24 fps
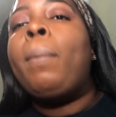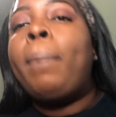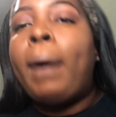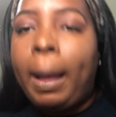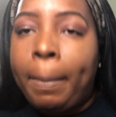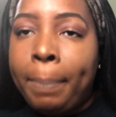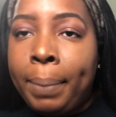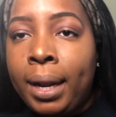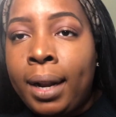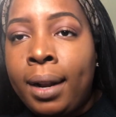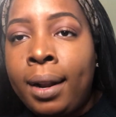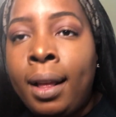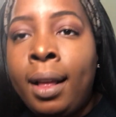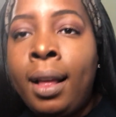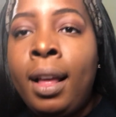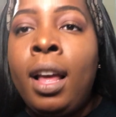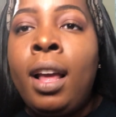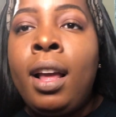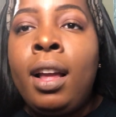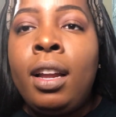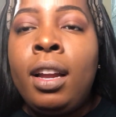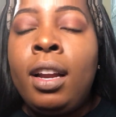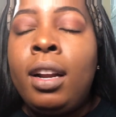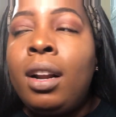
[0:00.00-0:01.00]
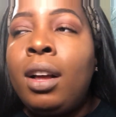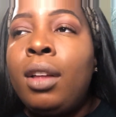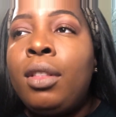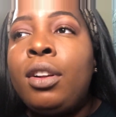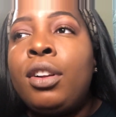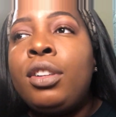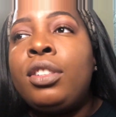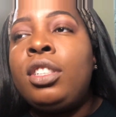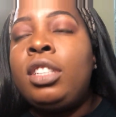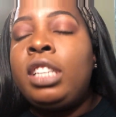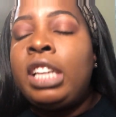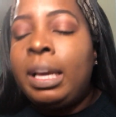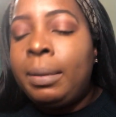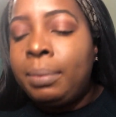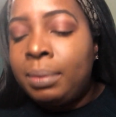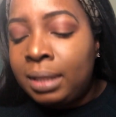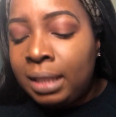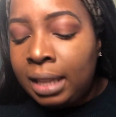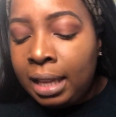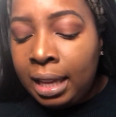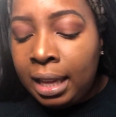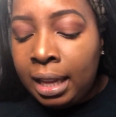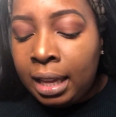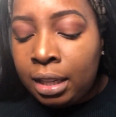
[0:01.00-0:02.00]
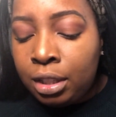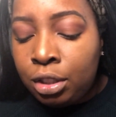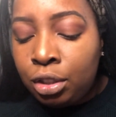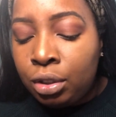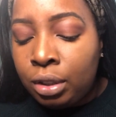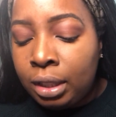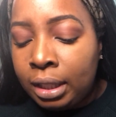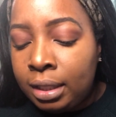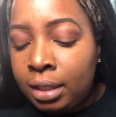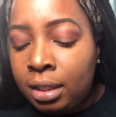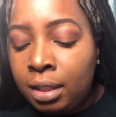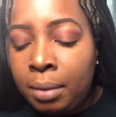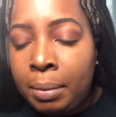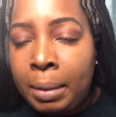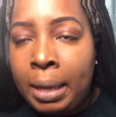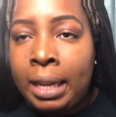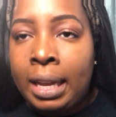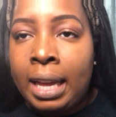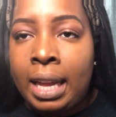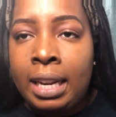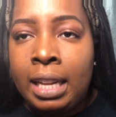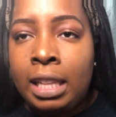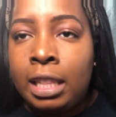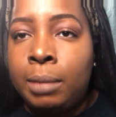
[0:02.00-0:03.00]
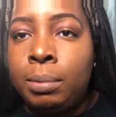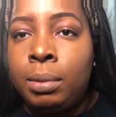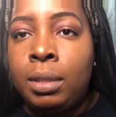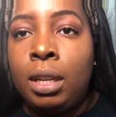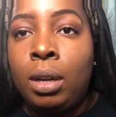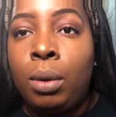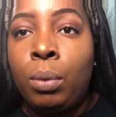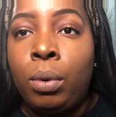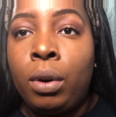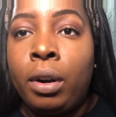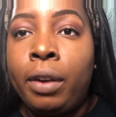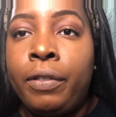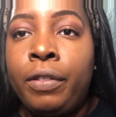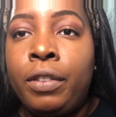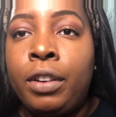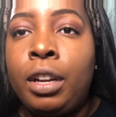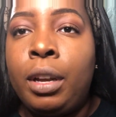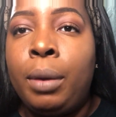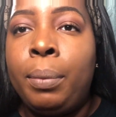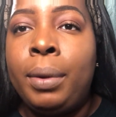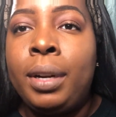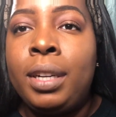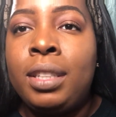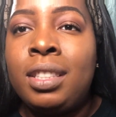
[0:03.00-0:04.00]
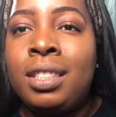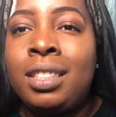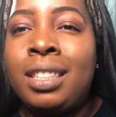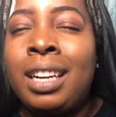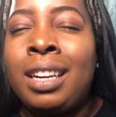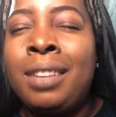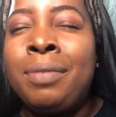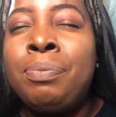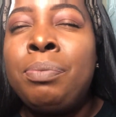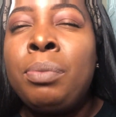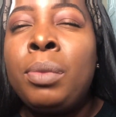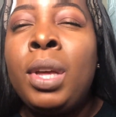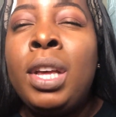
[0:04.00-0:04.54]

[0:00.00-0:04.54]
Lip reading: poppin'. You know, there's tips and tricks to make any lipstick work for you, but it's just like